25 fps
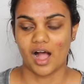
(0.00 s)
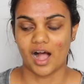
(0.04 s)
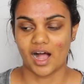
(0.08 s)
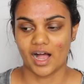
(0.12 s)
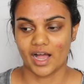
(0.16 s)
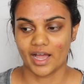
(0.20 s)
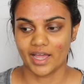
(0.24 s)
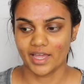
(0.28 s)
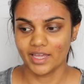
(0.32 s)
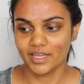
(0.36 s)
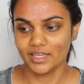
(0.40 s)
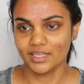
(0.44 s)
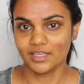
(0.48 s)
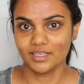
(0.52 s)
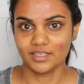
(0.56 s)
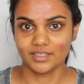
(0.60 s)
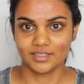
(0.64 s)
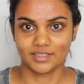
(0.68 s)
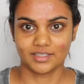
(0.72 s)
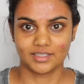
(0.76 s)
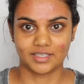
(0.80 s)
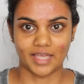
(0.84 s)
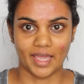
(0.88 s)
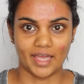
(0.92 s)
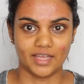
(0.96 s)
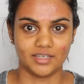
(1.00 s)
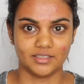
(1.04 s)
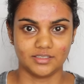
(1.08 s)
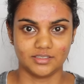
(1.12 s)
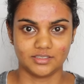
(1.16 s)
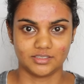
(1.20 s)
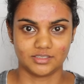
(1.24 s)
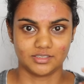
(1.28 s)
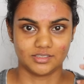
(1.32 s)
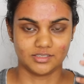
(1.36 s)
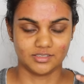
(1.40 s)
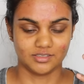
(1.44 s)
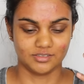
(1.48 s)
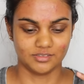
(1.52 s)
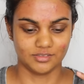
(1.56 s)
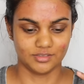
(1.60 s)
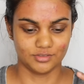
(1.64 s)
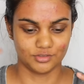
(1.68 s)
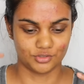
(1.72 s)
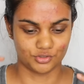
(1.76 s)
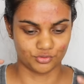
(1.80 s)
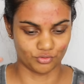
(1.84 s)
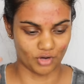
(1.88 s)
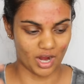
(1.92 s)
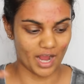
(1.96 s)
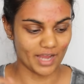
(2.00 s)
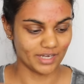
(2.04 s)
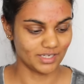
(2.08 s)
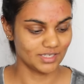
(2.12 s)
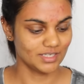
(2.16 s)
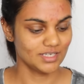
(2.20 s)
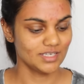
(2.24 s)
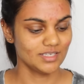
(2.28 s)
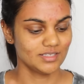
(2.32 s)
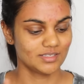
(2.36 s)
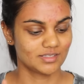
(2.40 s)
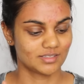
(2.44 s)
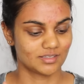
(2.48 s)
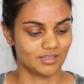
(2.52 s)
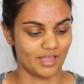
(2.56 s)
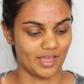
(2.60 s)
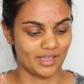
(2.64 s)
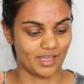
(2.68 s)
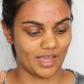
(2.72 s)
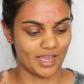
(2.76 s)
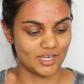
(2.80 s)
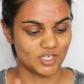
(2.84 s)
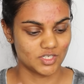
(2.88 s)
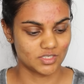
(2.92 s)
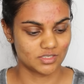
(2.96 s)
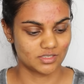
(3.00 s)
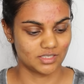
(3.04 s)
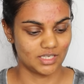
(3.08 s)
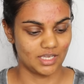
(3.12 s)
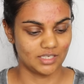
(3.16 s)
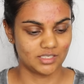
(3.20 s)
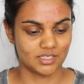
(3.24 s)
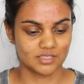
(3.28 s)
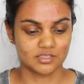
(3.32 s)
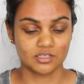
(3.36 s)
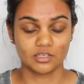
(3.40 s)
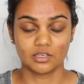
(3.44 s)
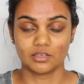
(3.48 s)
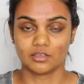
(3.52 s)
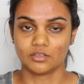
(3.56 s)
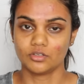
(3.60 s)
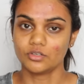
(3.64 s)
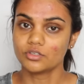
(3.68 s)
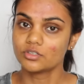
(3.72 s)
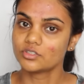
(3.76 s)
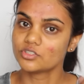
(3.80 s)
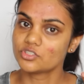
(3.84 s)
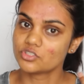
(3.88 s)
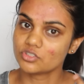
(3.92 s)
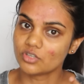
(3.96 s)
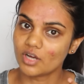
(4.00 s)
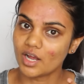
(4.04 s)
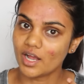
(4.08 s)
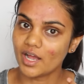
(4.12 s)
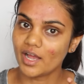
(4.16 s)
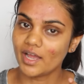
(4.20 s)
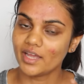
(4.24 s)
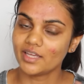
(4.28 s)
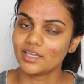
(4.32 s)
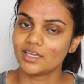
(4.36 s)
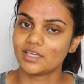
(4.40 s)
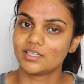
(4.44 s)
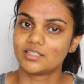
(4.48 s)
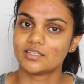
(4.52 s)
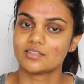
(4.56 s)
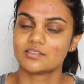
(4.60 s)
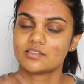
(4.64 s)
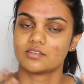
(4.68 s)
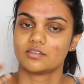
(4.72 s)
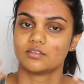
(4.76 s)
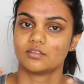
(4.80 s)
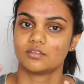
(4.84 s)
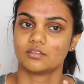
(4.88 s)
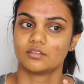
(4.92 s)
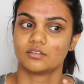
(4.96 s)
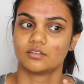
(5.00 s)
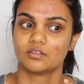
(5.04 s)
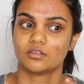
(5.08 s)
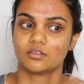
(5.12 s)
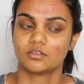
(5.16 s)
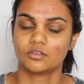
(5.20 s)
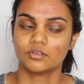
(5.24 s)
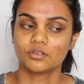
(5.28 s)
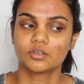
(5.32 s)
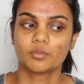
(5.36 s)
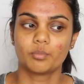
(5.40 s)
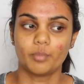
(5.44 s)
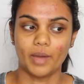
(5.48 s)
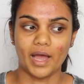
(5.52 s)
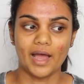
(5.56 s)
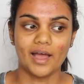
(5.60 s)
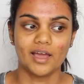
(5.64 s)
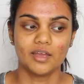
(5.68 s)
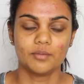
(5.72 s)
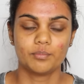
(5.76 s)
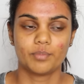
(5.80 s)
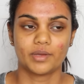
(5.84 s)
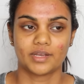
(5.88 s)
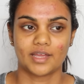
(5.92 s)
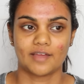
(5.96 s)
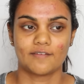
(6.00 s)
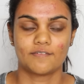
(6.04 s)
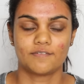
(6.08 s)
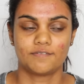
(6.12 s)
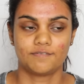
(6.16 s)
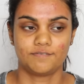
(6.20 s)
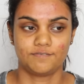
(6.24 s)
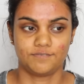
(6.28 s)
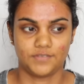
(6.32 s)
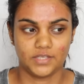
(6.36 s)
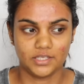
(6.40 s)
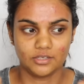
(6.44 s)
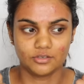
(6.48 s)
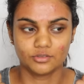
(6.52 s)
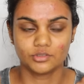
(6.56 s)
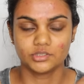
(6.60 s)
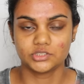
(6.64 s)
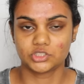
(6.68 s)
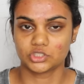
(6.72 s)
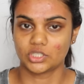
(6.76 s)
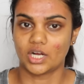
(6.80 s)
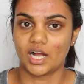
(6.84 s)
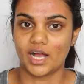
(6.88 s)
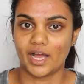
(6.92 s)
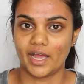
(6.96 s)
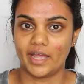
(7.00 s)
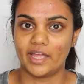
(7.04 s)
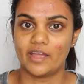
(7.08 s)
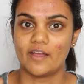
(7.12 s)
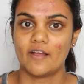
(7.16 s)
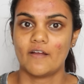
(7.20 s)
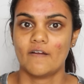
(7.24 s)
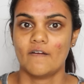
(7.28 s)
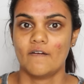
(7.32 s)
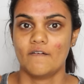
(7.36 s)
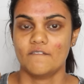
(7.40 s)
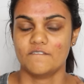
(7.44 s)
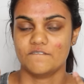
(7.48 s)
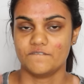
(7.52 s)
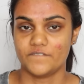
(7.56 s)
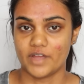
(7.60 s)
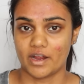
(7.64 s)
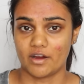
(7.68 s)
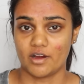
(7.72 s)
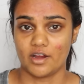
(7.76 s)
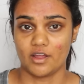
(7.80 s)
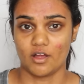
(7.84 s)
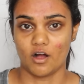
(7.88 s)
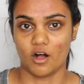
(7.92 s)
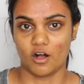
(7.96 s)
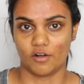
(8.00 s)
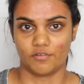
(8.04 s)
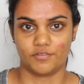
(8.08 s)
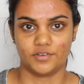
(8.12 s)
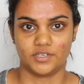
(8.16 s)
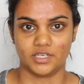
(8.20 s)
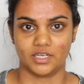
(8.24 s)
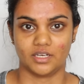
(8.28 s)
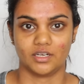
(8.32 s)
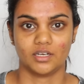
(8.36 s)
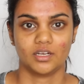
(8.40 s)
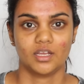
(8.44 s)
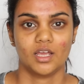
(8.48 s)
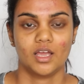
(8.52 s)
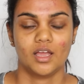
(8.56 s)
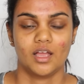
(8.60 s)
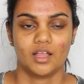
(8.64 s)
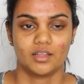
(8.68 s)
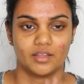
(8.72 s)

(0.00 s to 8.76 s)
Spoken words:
I get dryness, like it doesn't look dry, it doesn't look bad, but I feel dry very often.